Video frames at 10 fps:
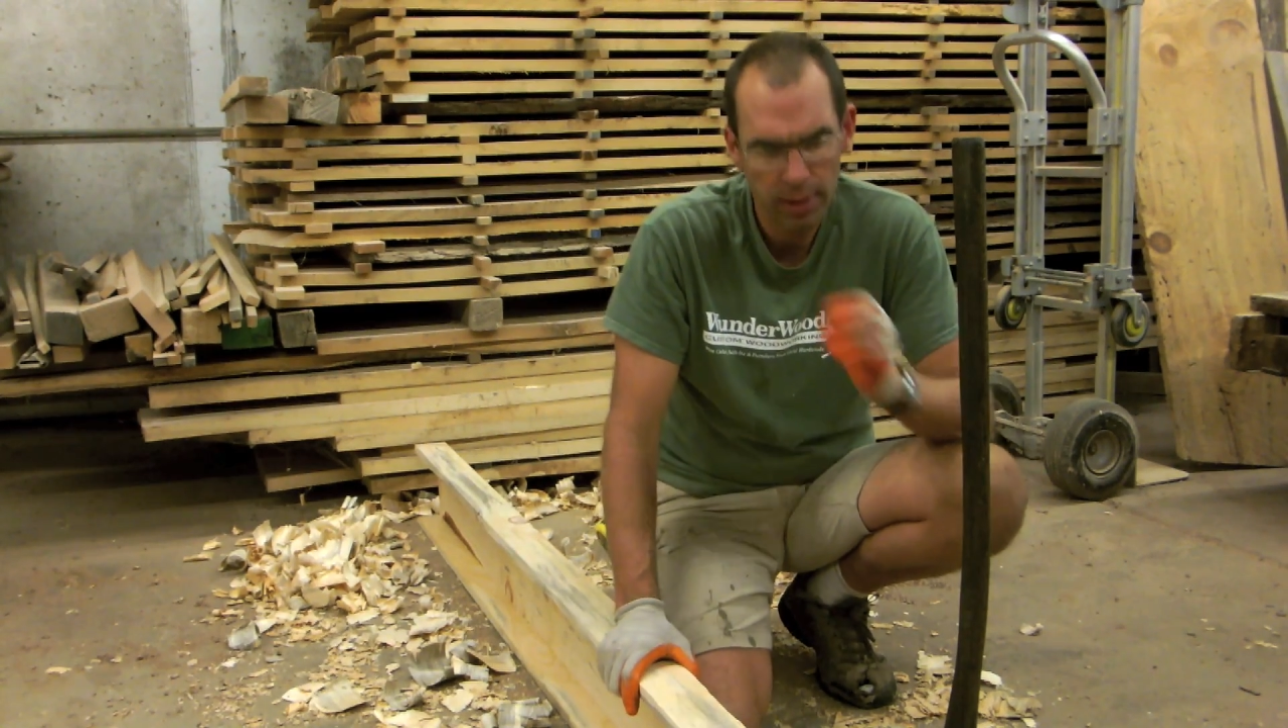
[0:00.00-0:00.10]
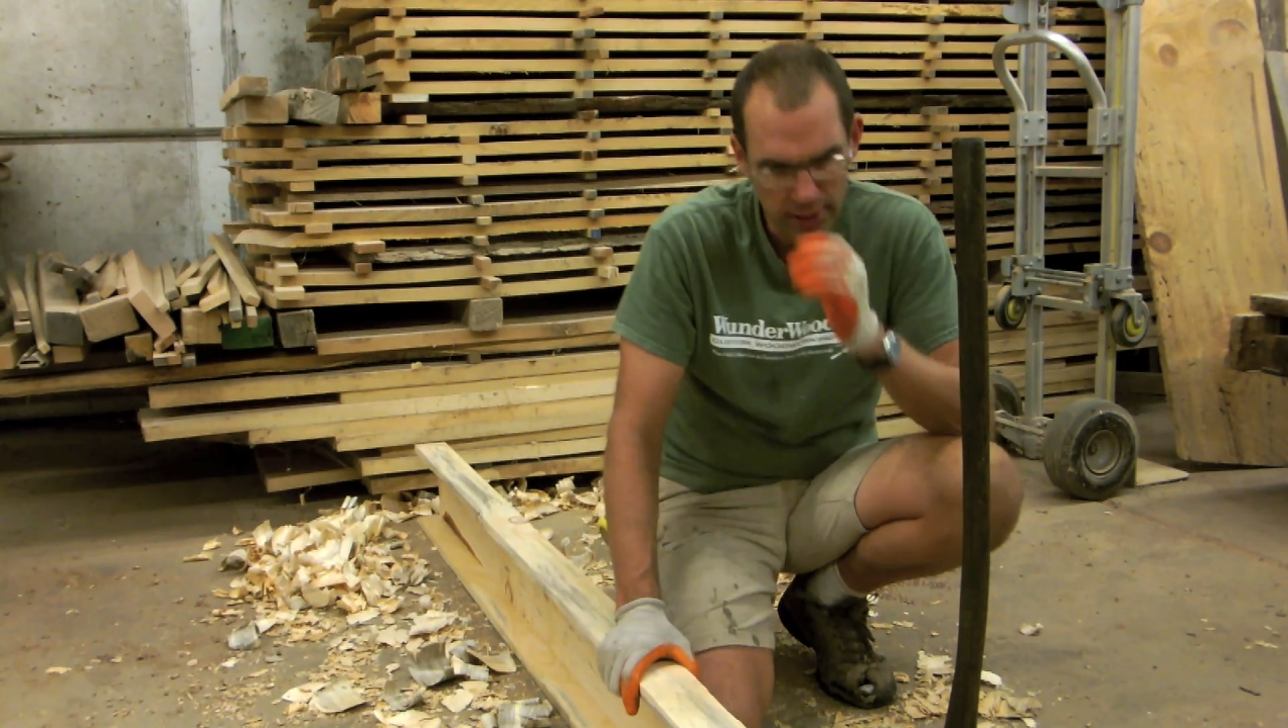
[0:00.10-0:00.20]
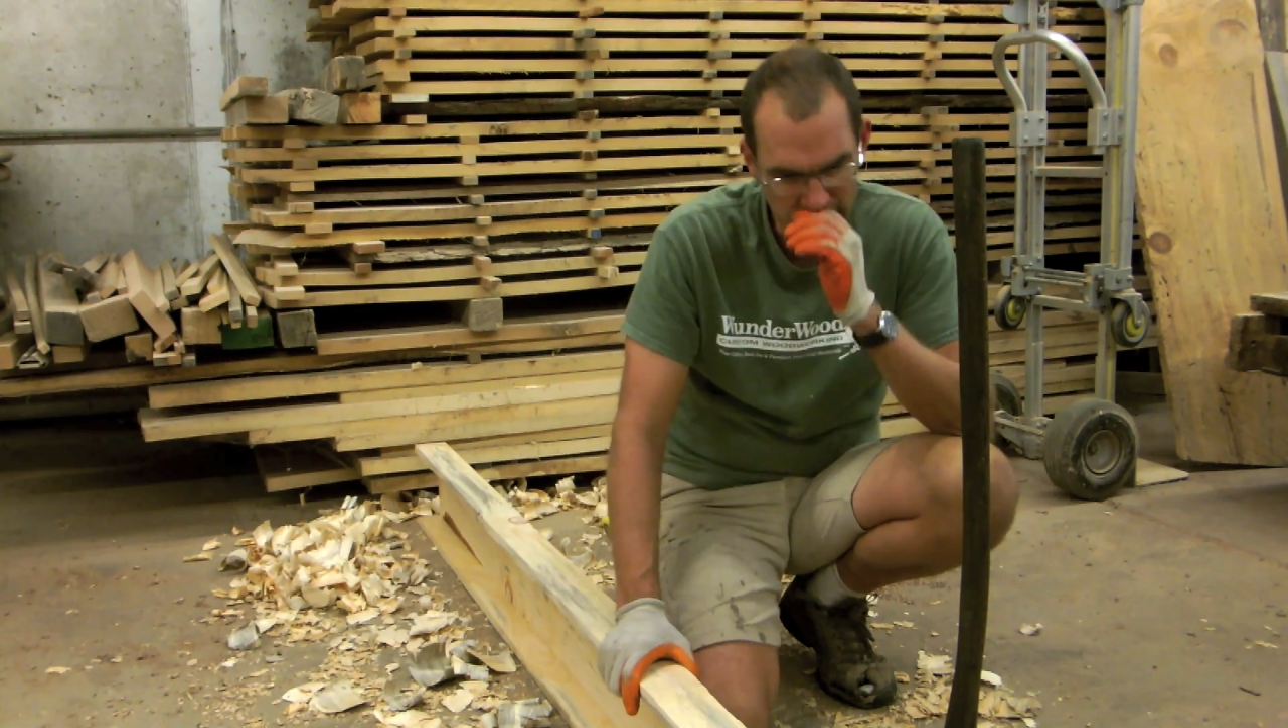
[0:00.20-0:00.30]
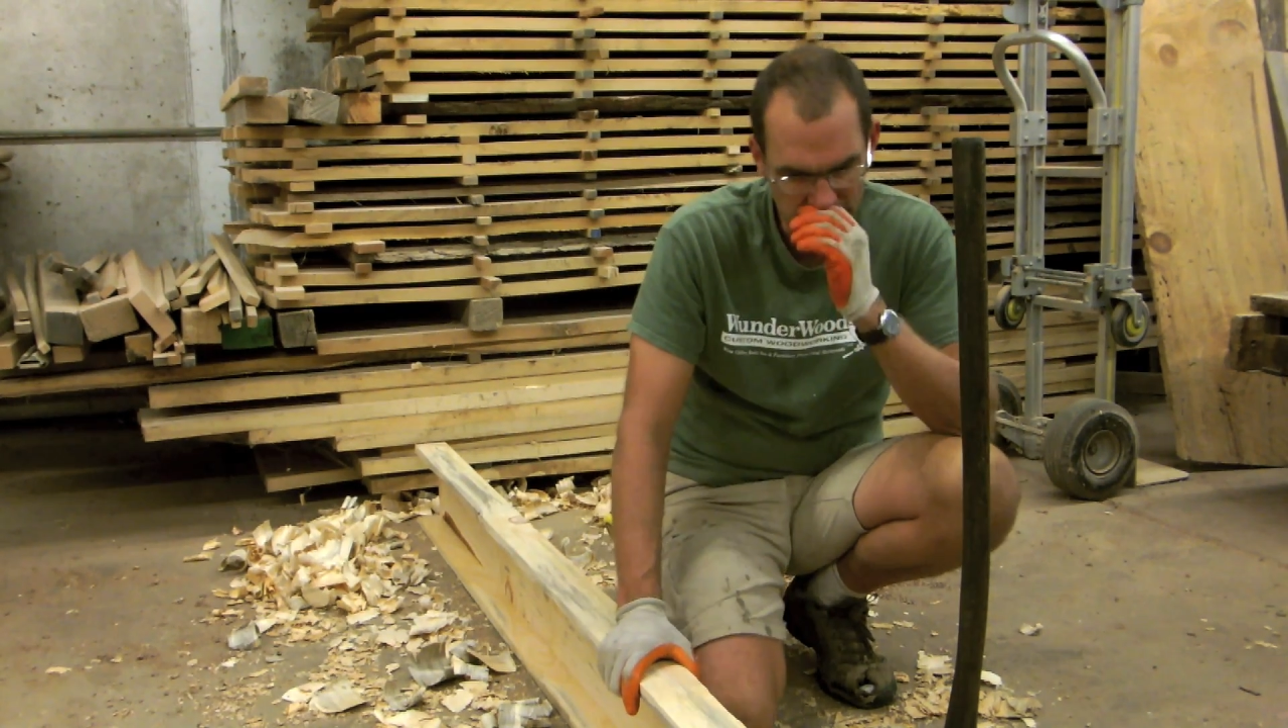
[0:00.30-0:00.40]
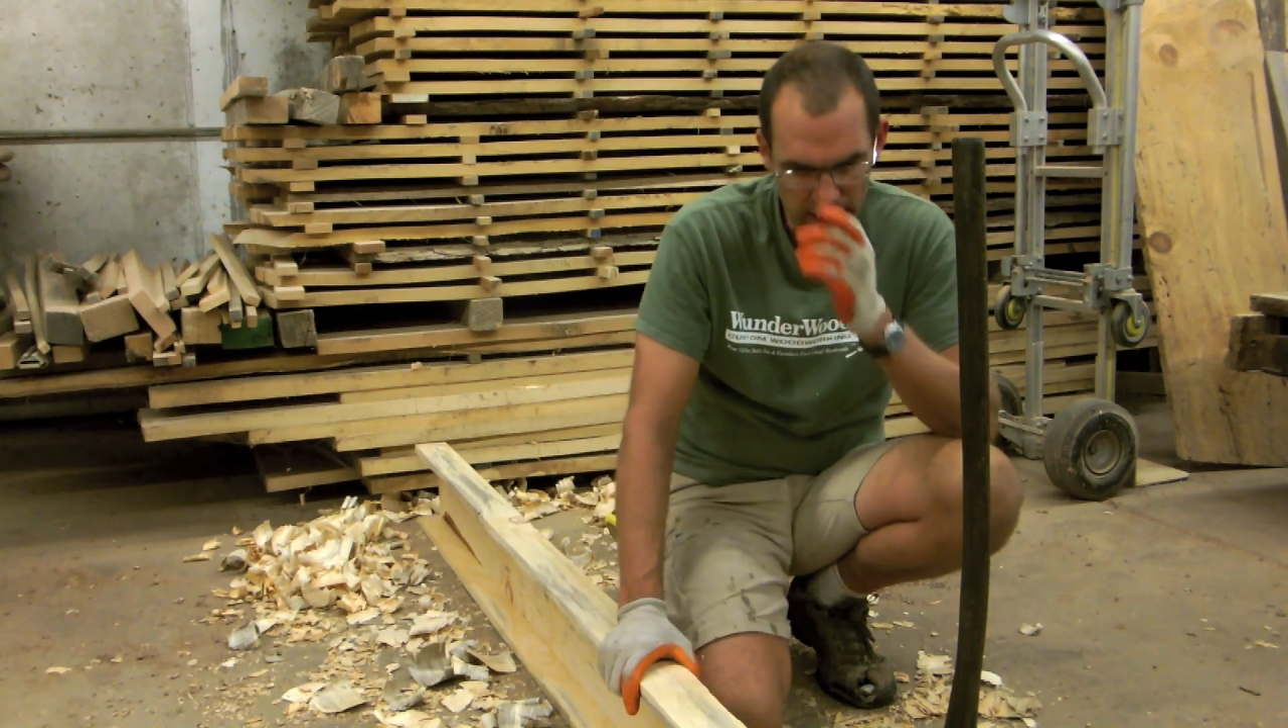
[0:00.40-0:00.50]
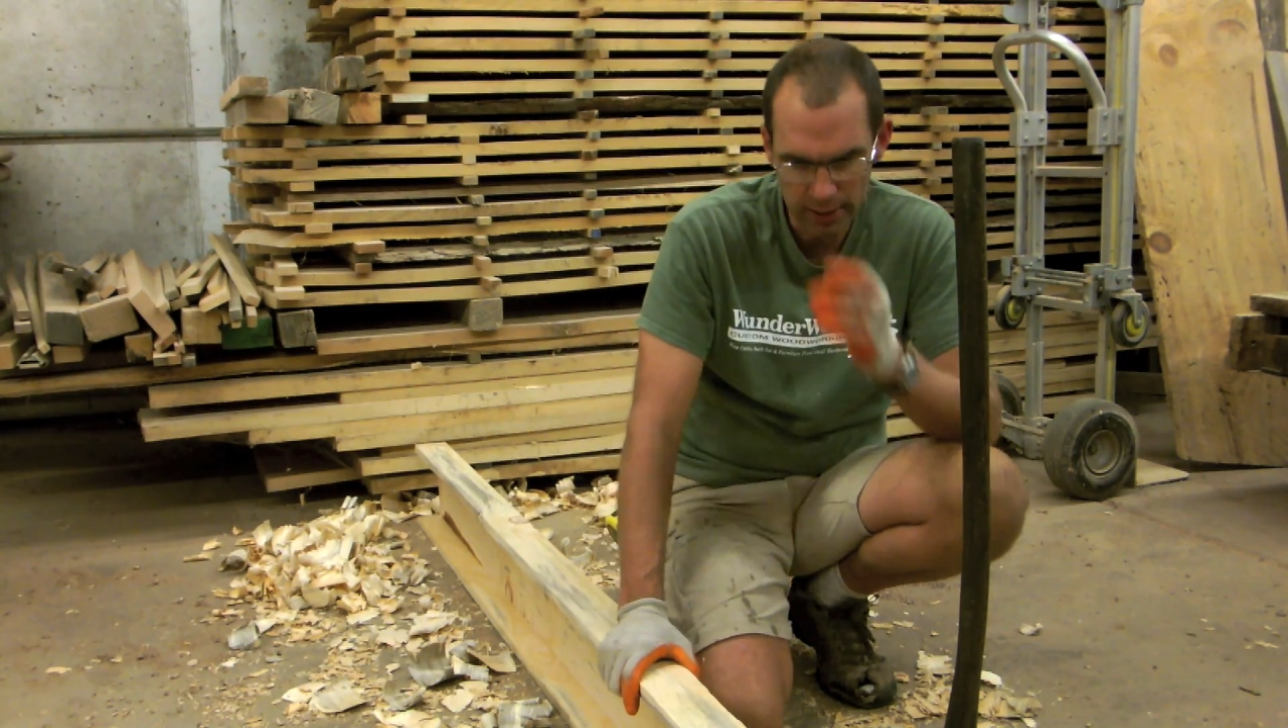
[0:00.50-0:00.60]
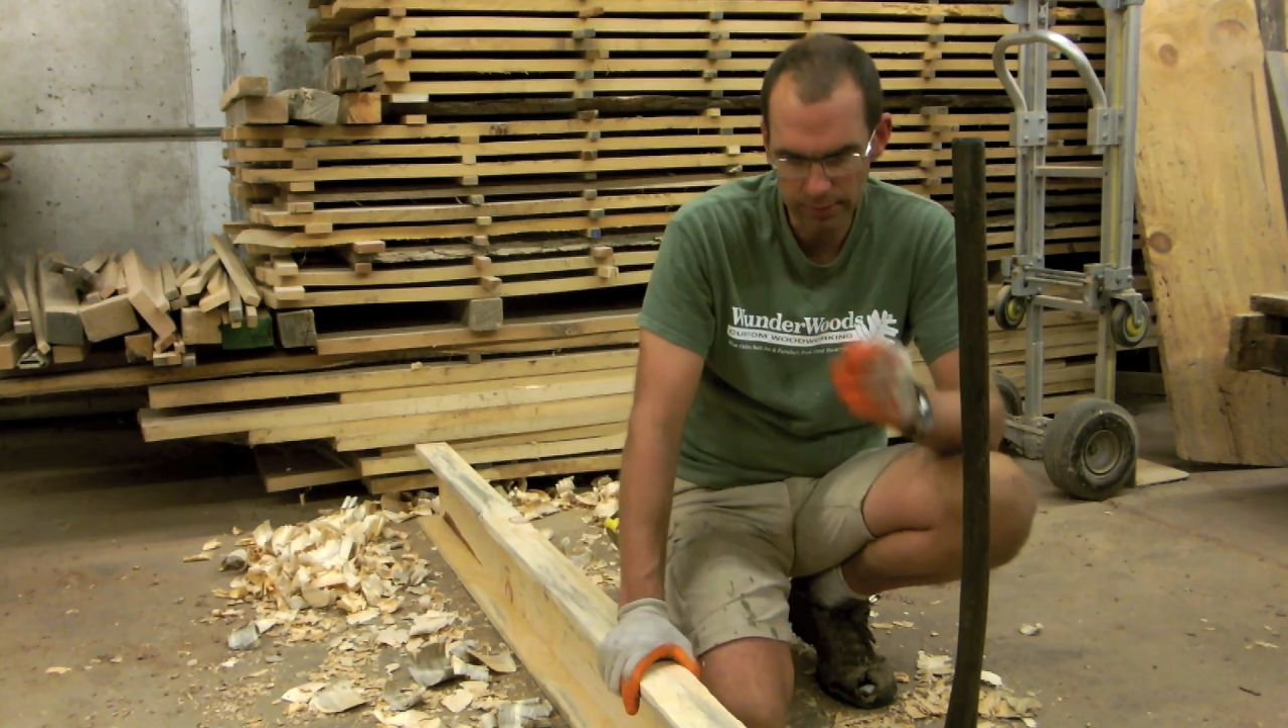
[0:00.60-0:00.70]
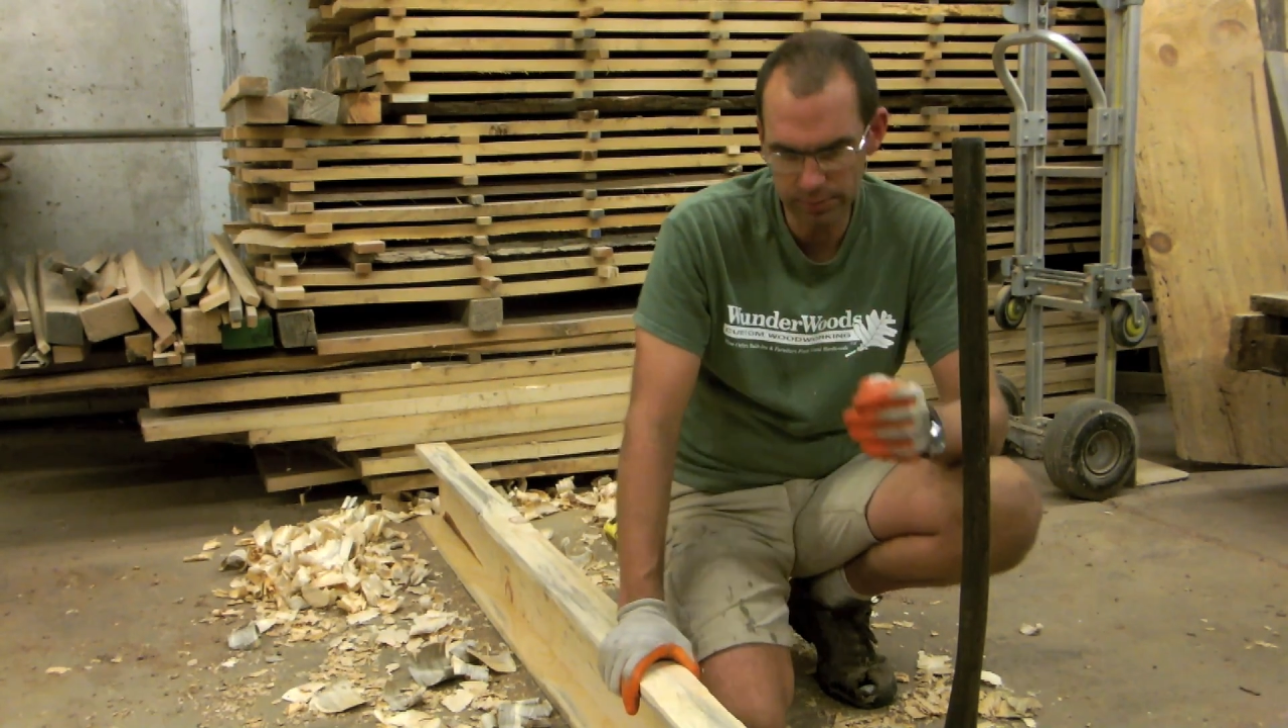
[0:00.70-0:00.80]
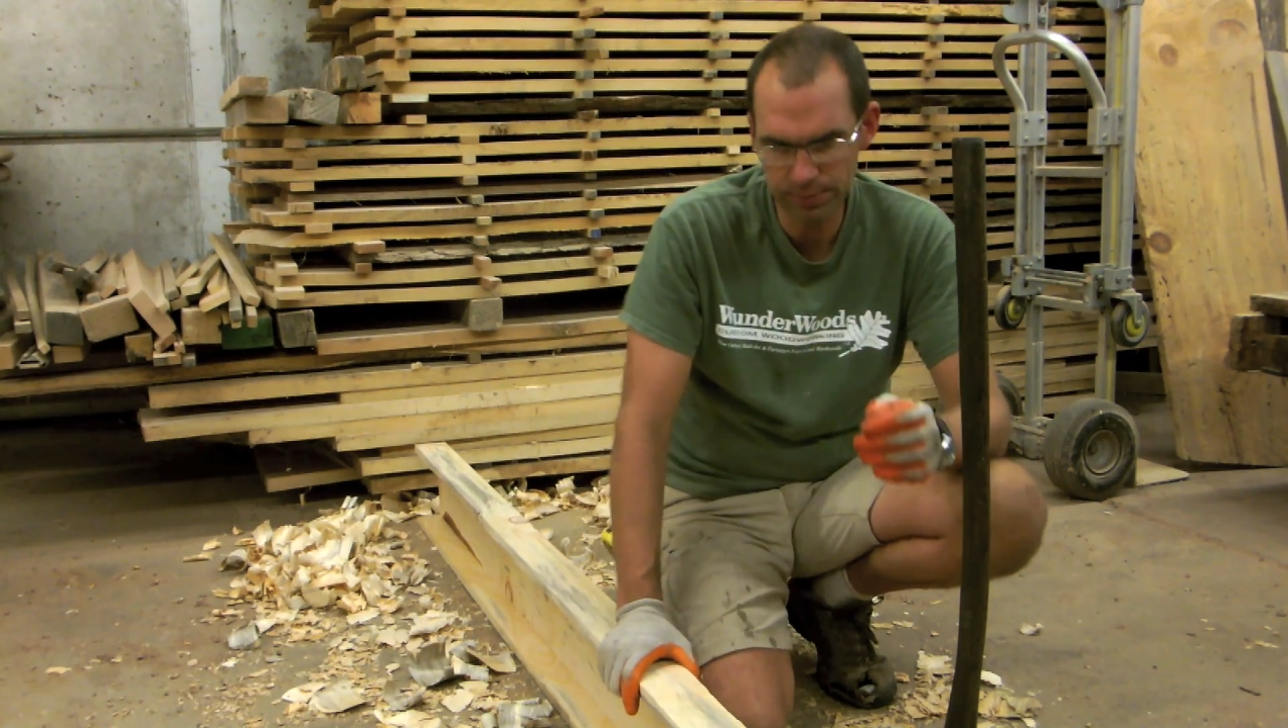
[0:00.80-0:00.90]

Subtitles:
this is a